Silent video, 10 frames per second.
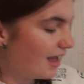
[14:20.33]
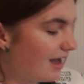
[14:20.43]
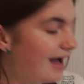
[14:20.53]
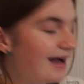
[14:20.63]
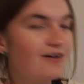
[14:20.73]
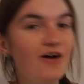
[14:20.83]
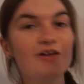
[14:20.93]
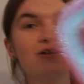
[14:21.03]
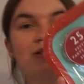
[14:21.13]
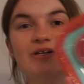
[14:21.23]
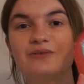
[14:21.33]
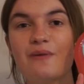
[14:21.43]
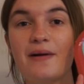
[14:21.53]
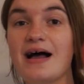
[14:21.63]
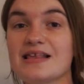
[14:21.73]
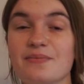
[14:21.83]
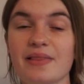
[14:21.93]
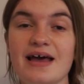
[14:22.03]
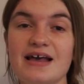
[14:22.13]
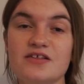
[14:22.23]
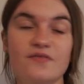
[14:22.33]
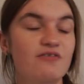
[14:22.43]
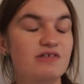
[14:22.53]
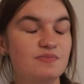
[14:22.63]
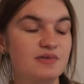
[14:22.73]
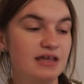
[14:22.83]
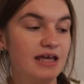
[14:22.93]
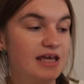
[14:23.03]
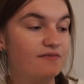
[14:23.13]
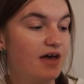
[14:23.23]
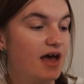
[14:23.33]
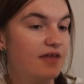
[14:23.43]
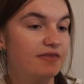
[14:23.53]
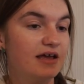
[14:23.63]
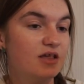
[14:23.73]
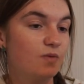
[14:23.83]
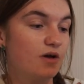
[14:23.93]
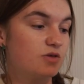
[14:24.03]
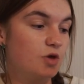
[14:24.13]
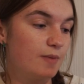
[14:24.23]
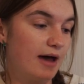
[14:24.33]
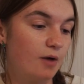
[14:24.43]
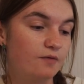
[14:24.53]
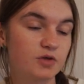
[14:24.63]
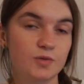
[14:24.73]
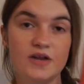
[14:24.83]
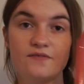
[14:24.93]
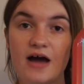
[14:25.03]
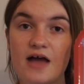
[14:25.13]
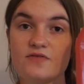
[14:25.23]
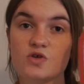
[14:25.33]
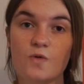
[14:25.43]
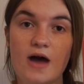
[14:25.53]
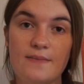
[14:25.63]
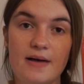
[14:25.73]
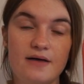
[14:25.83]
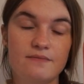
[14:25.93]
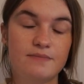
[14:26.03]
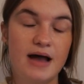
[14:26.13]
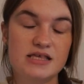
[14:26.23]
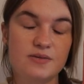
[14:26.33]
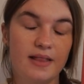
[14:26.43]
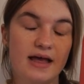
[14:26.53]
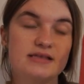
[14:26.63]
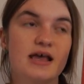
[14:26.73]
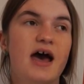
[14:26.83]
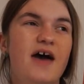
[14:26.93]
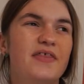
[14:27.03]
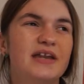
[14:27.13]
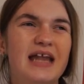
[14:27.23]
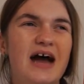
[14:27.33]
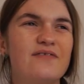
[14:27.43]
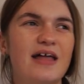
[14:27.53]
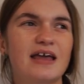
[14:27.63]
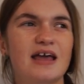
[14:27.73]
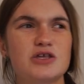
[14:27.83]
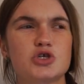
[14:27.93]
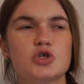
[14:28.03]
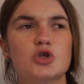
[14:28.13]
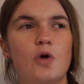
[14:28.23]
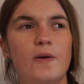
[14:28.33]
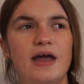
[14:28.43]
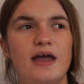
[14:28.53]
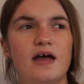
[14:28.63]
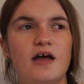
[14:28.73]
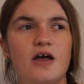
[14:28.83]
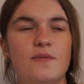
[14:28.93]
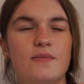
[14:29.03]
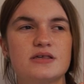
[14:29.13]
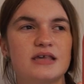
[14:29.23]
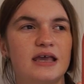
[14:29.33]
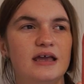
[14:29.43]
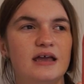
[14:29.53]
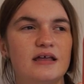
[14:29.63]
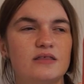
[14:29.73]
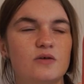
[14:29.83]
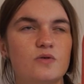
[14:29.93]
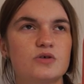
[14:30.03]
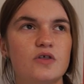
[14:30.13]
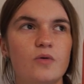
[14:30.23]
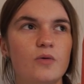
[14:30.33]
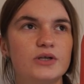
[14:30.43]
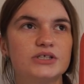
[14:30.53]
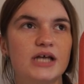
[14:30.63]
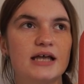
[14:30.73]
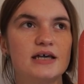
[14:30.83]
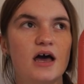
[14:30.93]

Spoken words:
I got us some party plates for Christmas Eve. These were £2 for 25 square party plates. They did have like snowy, let's see, there was another one which said